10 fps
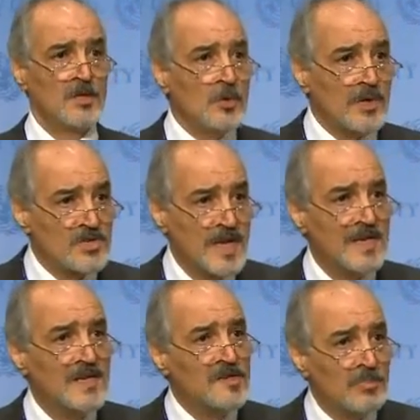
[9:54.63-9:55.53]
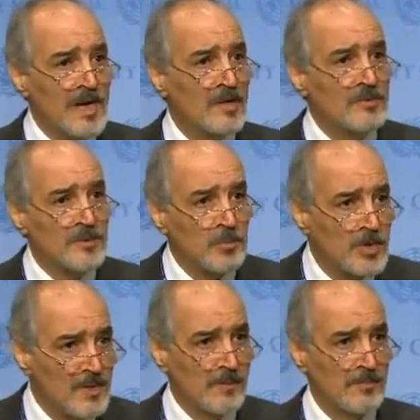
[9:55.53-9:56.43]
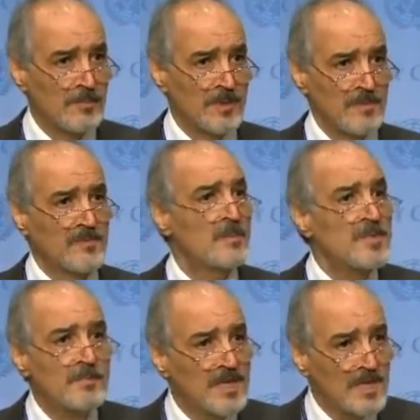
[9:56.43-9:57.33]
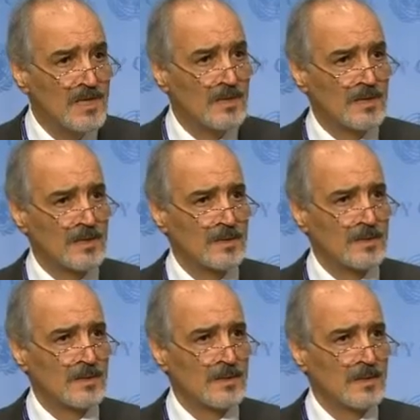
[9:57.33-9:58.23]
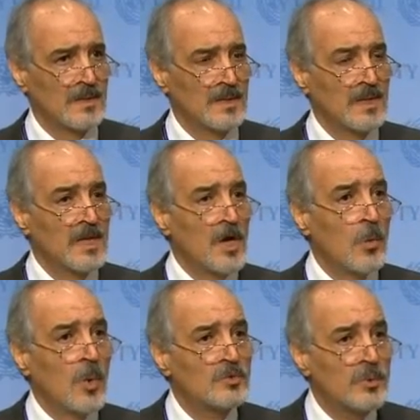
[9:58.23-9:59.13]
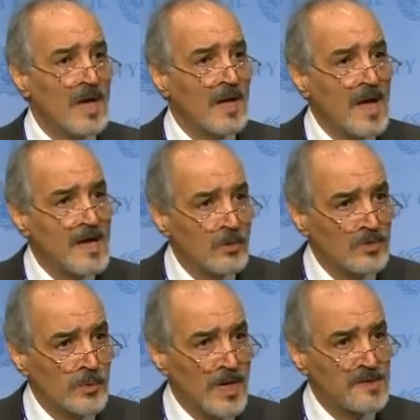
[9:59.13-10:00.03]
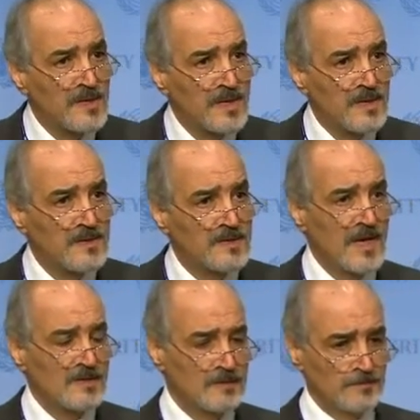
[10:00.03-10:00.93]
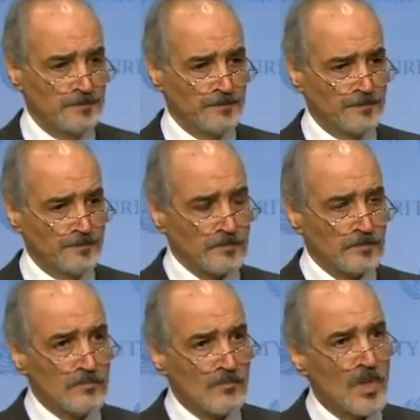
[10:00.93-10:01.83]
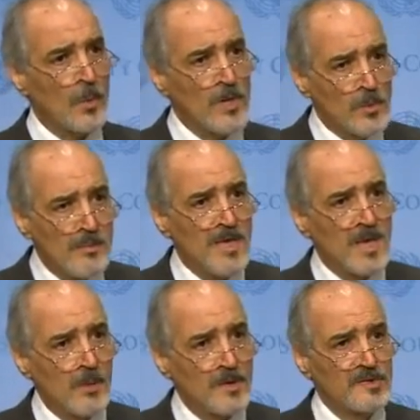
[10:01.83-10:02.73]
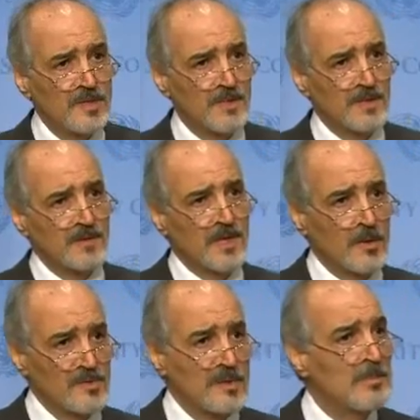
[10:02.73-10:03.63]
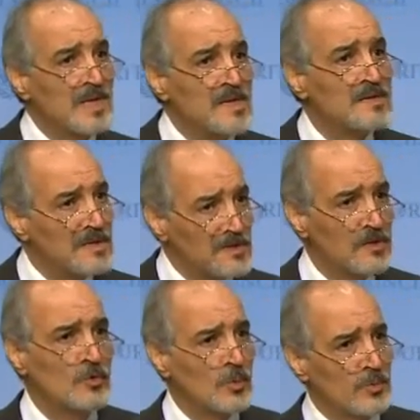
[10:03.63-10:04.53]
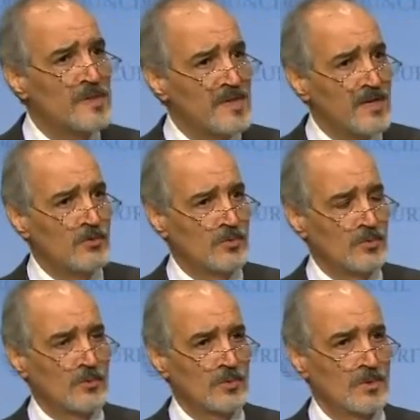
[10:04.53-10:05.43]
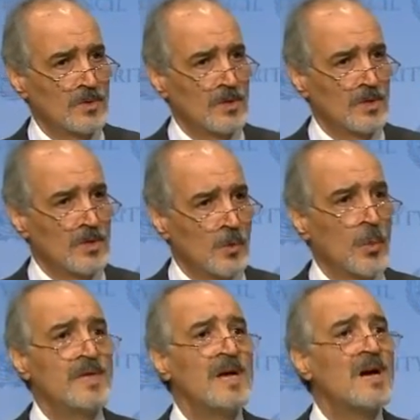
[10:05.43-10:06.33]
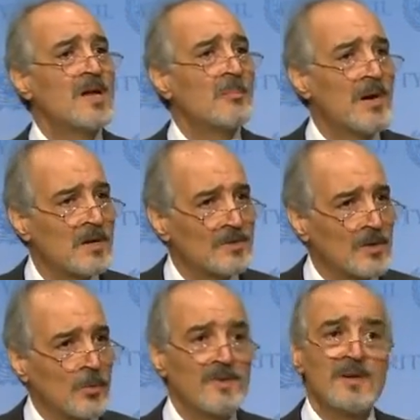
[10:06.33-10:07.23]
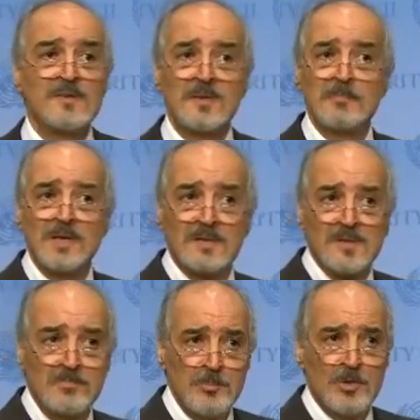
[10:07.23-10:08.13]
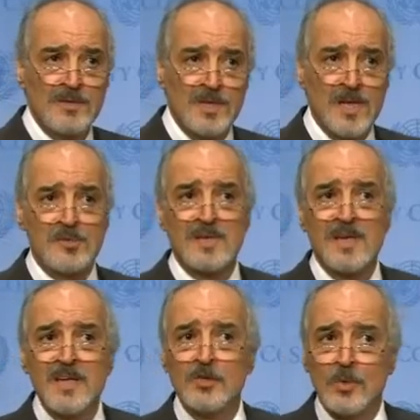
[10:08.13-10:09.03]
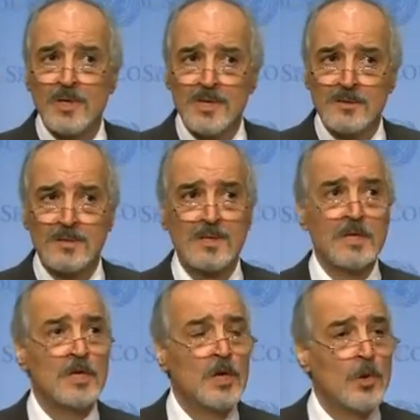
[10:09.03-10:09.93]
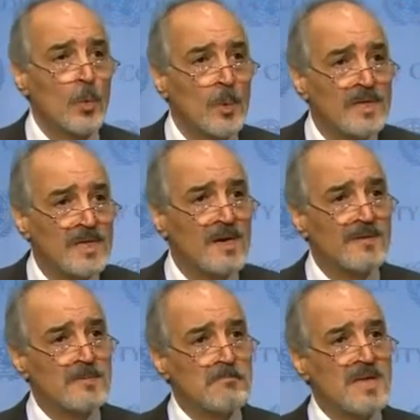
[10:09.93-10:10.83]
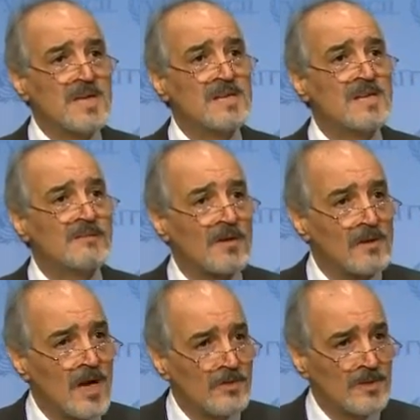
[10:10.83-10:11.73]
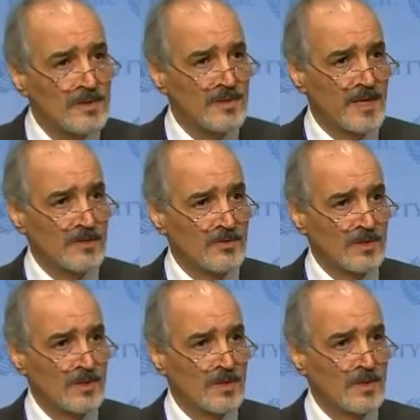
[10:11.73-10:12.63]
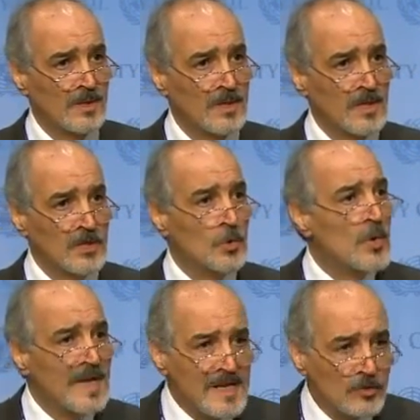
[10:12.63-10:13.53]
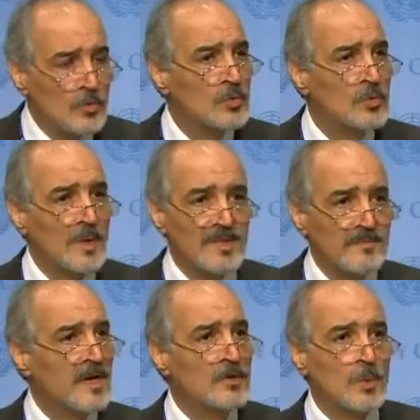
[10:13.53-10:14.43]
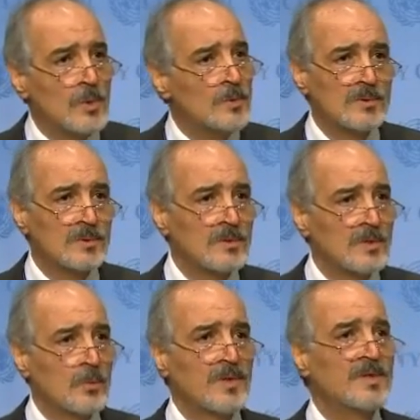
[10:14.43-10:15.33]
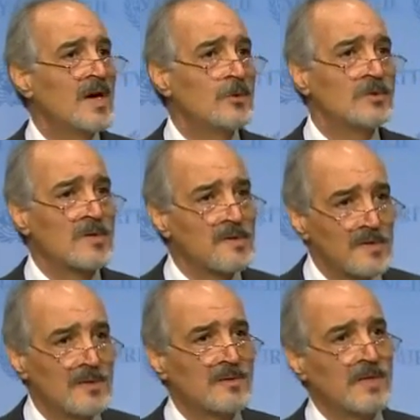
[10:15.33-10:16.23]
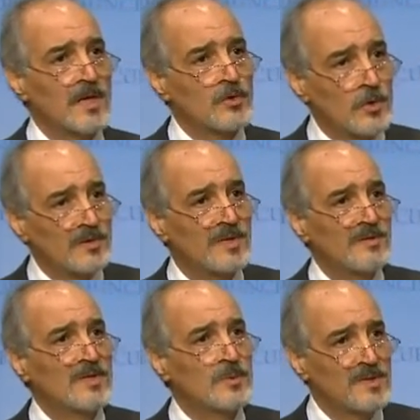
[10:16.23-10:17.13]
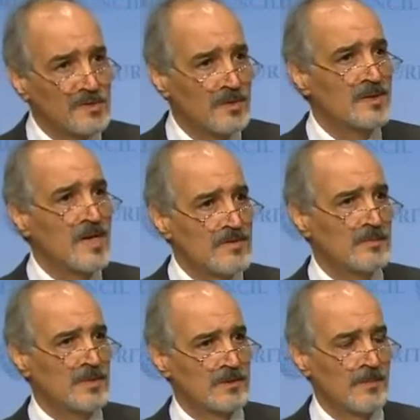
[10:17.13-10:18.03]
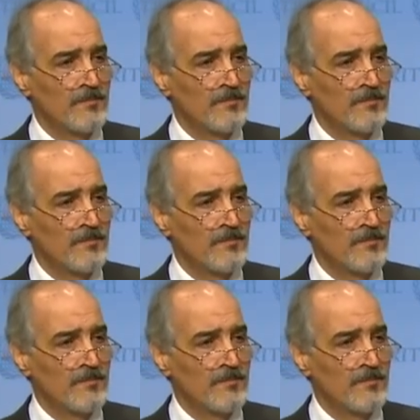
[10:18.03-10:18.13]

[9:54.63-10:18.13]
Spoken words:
Your channel is part of the problem from the beginning. What we are saying is that when we make statement in the Council, please listen to what we say too. We are a partner, whether some people in the Council like it or not. We are the main interlocutor in the country. You cannot do whatever you want without consulting and coordinating with the Syrian government.